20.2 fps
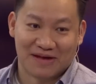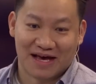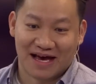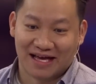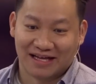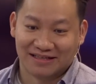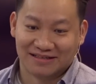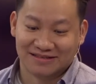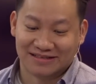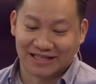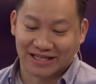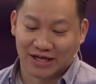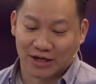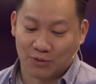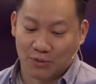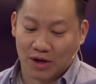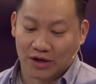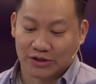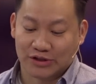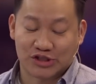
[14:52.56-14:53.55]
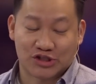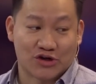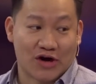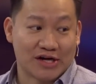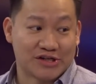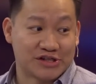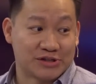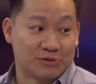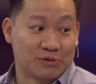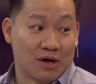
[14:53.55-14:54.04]
then they go, well, you
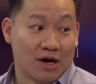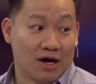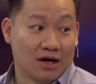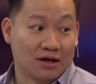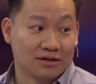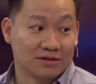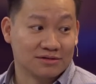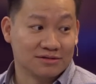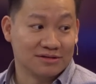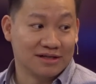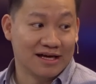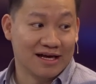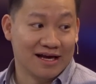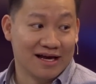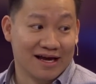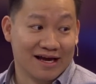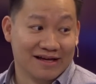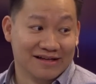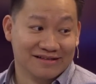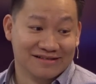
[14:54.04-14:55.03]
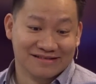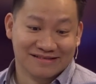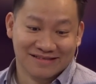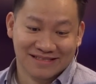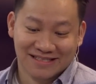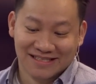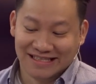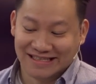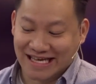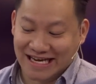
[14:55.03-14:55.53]
scratched it wrong. Right. And
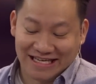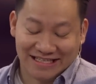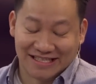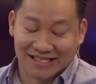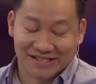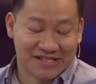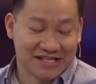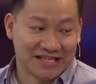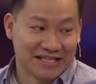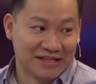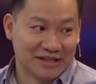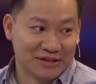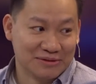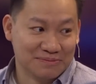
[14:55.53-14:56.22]
then it doesn't heal.